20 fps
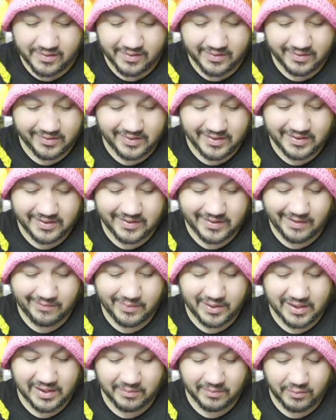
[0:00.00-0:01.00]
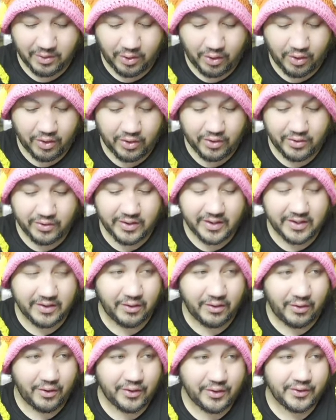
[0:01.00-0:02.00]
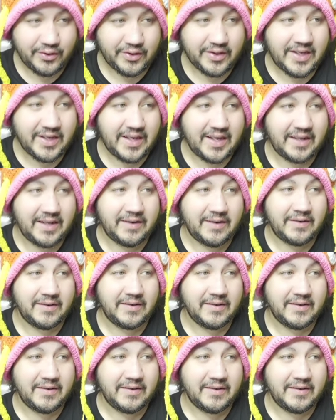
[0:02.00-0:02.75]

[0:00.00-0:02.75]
These have become harder and harder to get.